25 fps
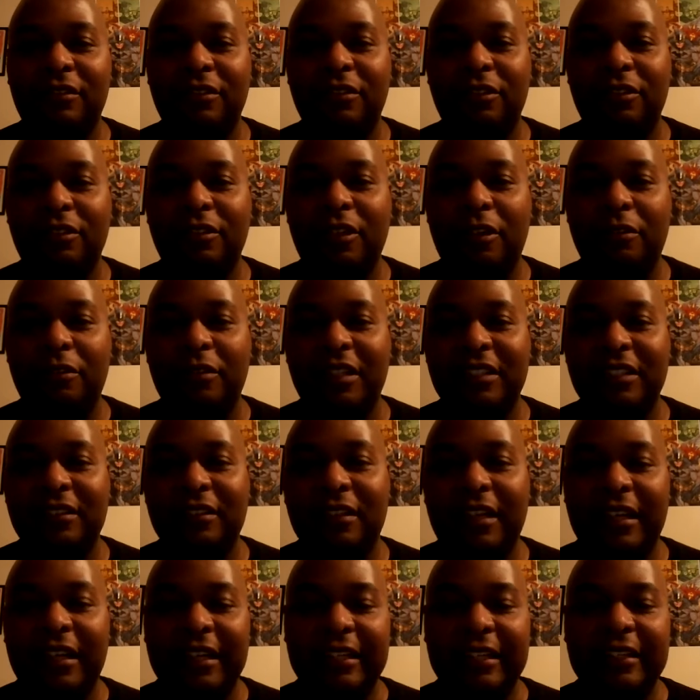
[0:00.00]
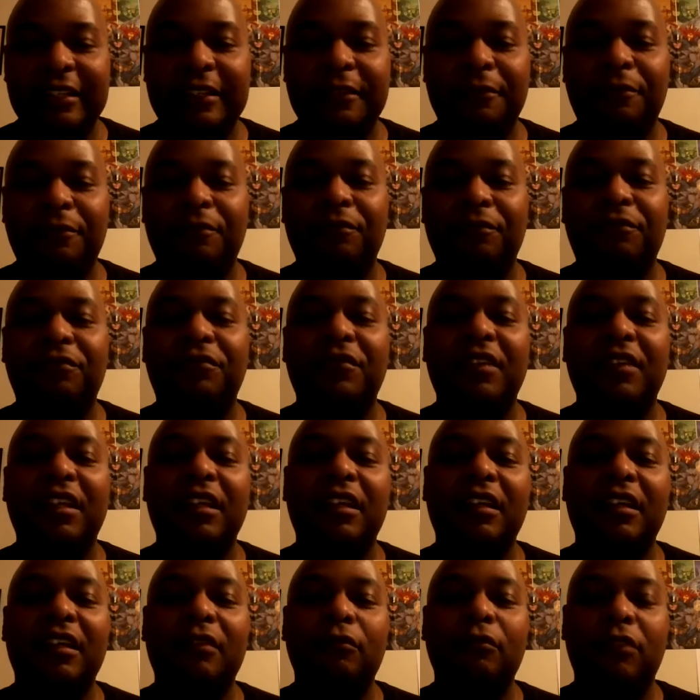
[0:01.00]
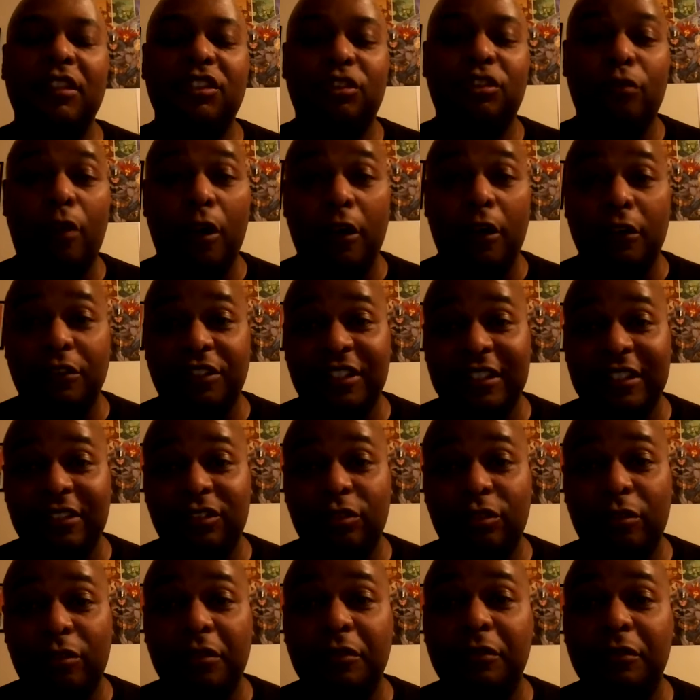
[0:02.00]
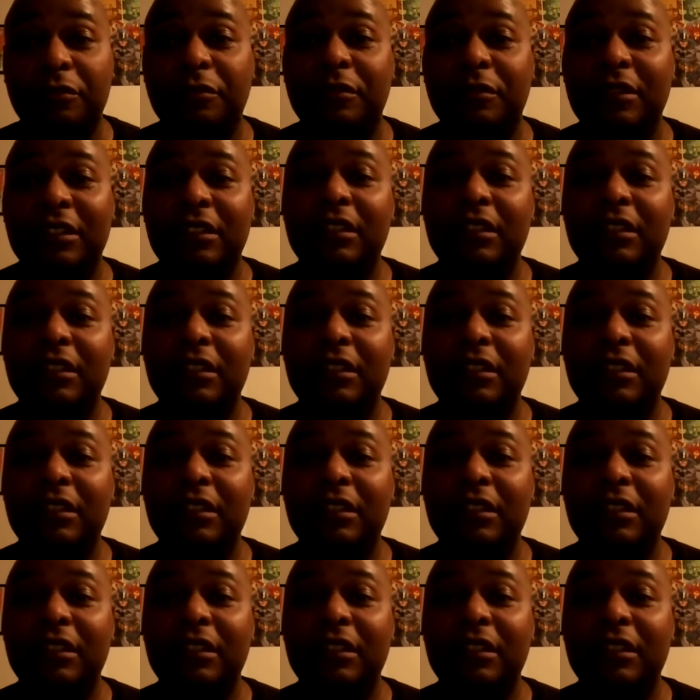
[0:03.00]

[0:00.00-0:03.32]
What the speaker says: it's like withdrawal syndrome.